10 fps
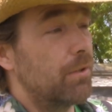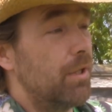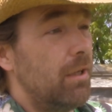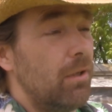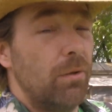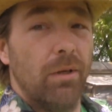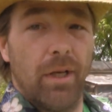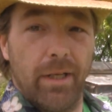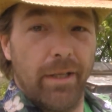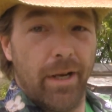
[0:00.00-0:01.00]
see you
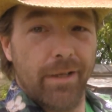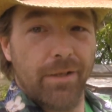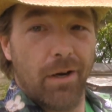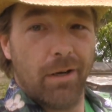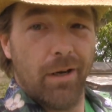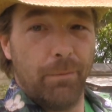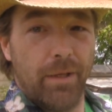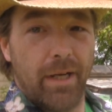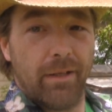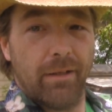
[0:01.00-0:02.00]
in the next garden
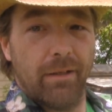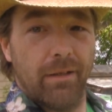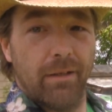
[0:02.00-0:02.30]
update.